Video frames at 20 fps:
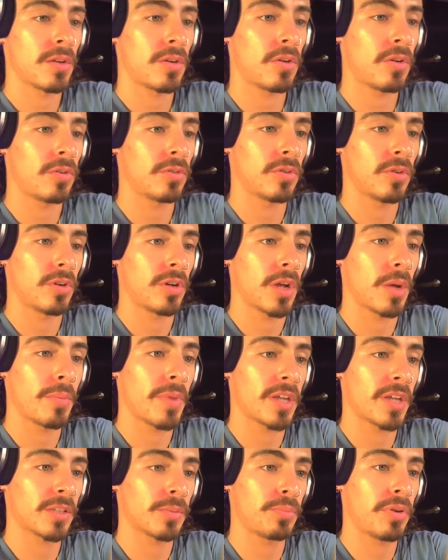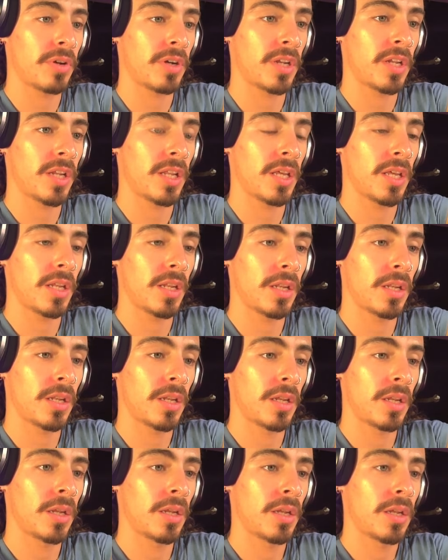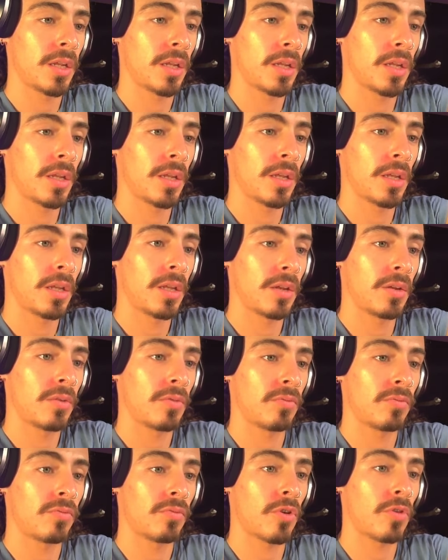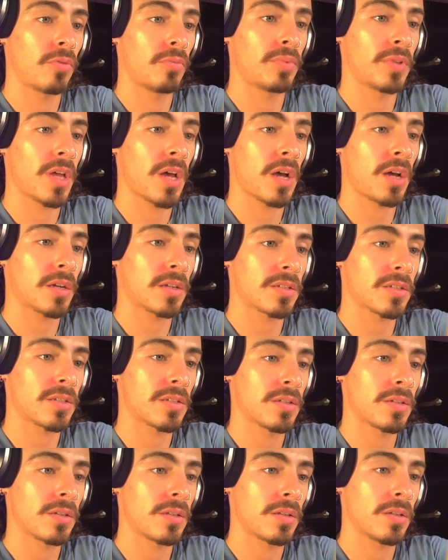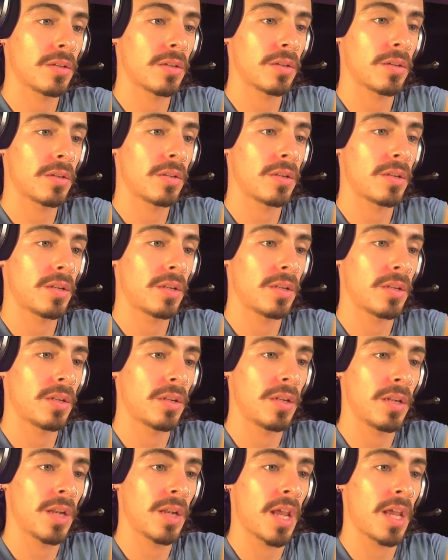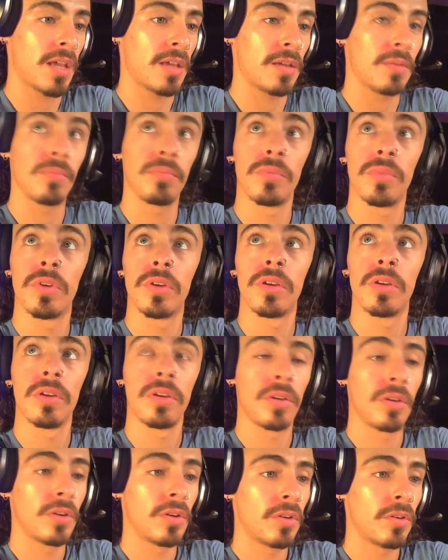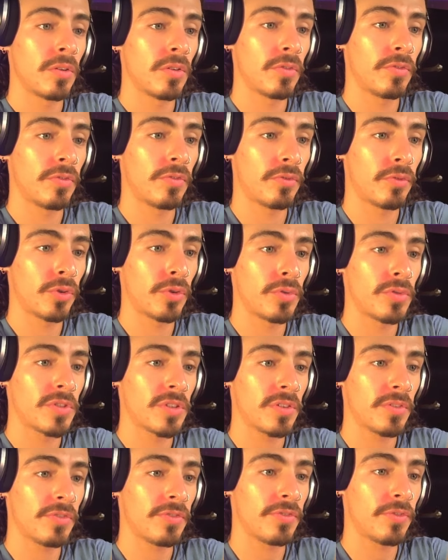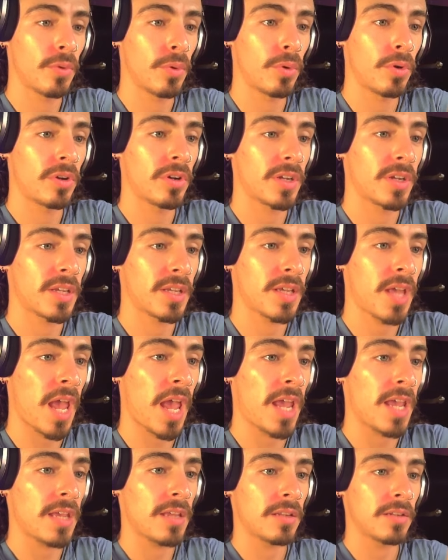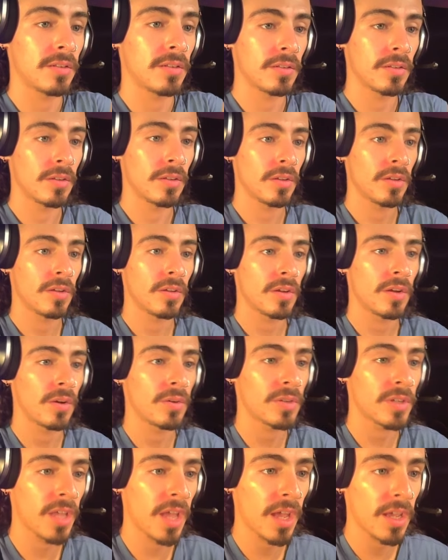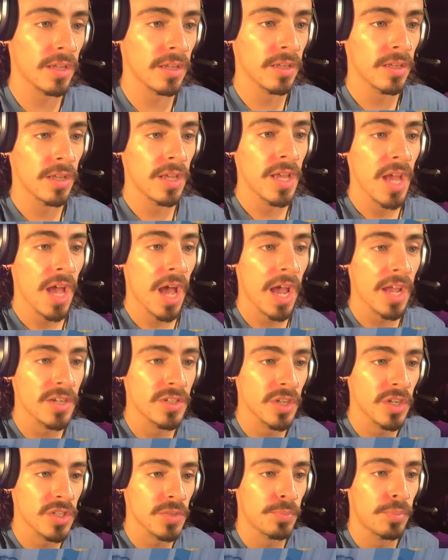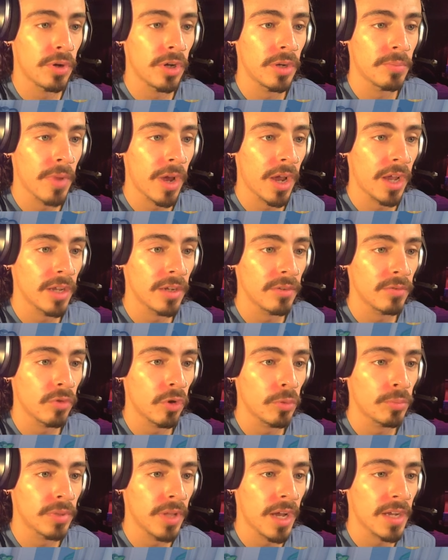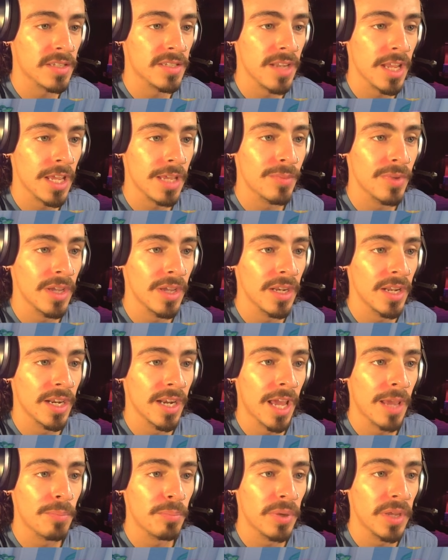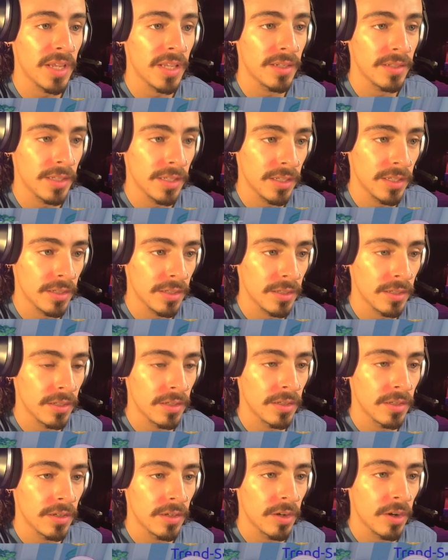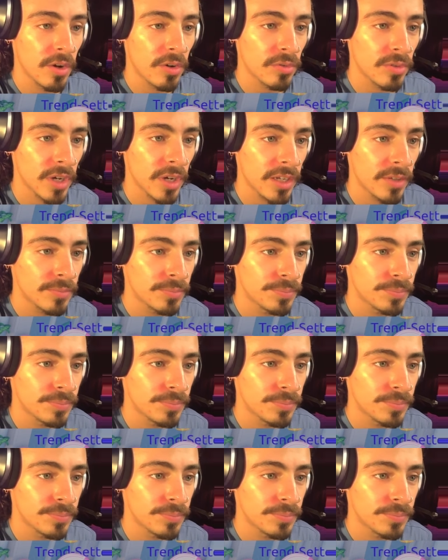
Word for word: hold on. I'm about to put it in. Roblox name fruit for cane. Okay? I just put my Roblox name in and I pinned it. Alright?